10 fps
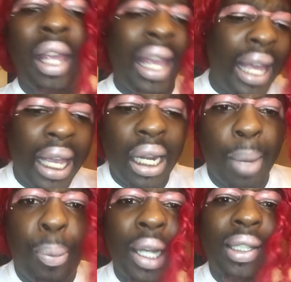And he
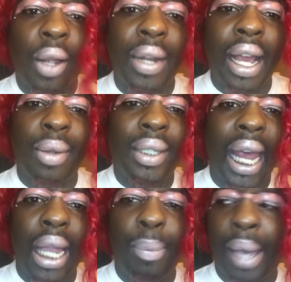done push your damn
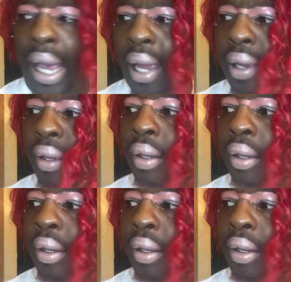tape back.